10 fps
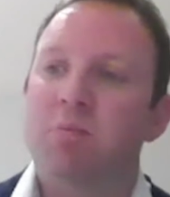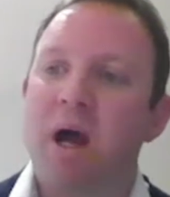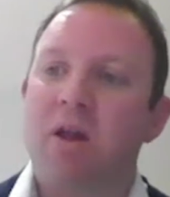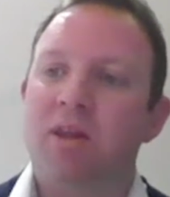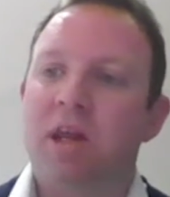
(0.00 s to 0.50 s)

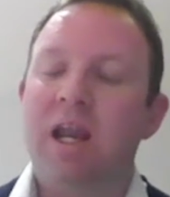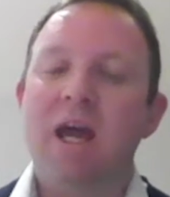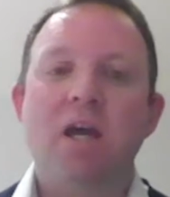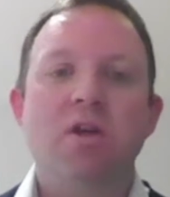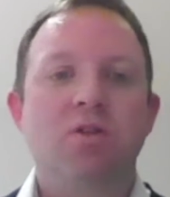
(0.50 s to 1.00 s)
about the
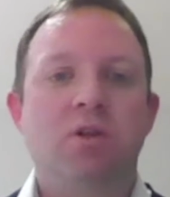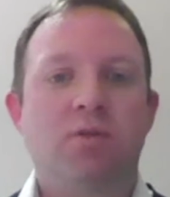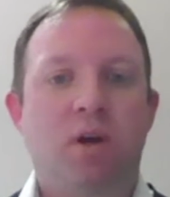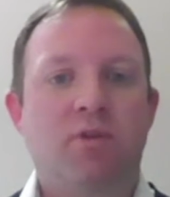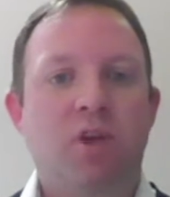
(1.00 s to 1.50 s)
layers
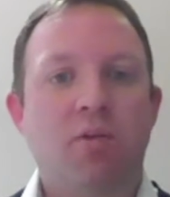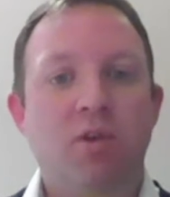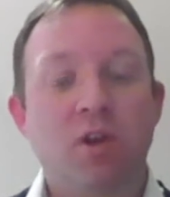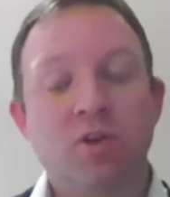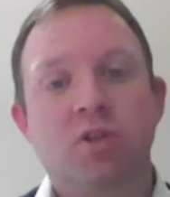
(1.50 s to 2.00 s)
of
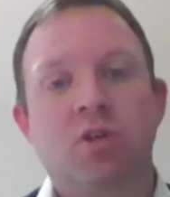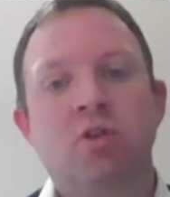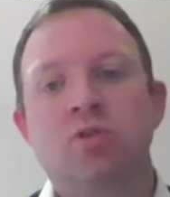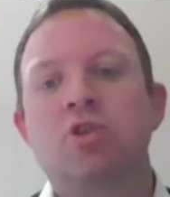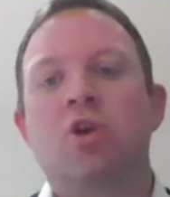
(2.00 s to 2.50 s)
governance
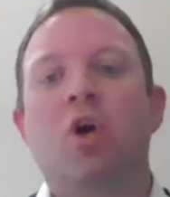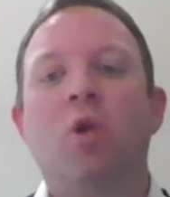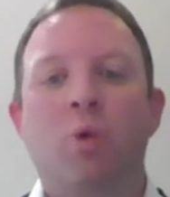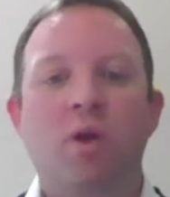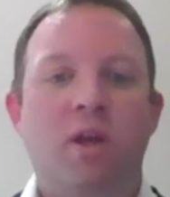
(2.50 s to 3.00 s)
and
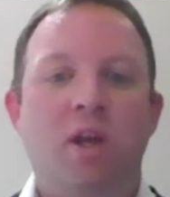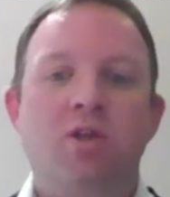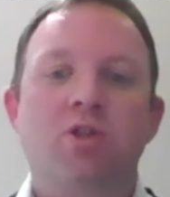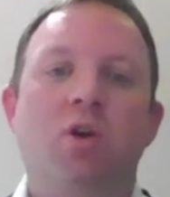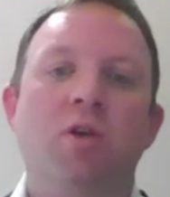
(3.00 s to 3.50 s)
control within
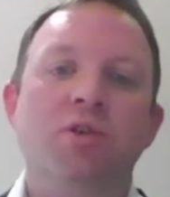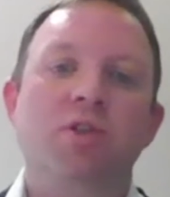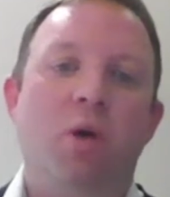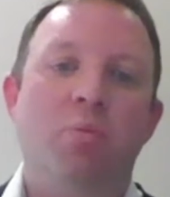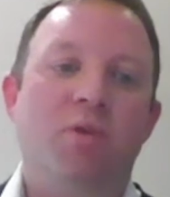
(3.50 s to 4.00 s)

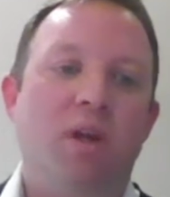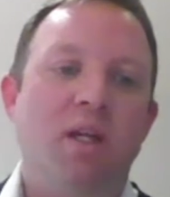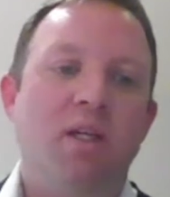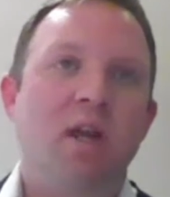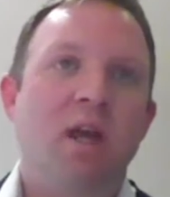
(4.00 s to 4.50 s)
insurance
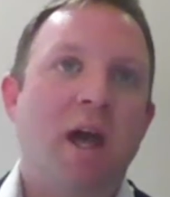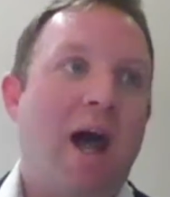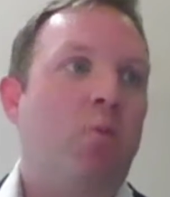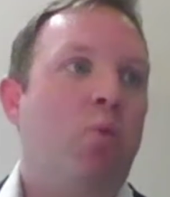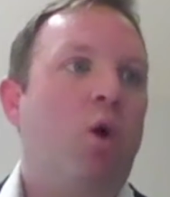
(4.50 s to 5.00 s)
companies
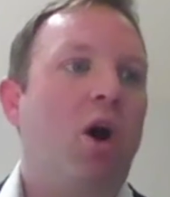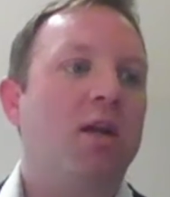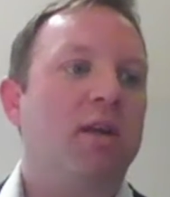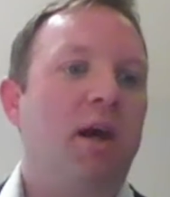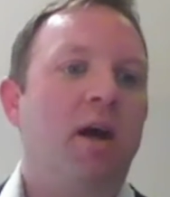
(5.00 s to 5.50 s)
and
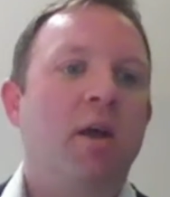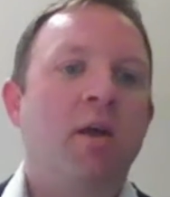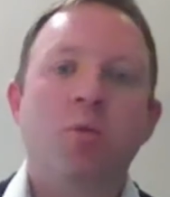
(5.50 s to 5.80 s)
wider,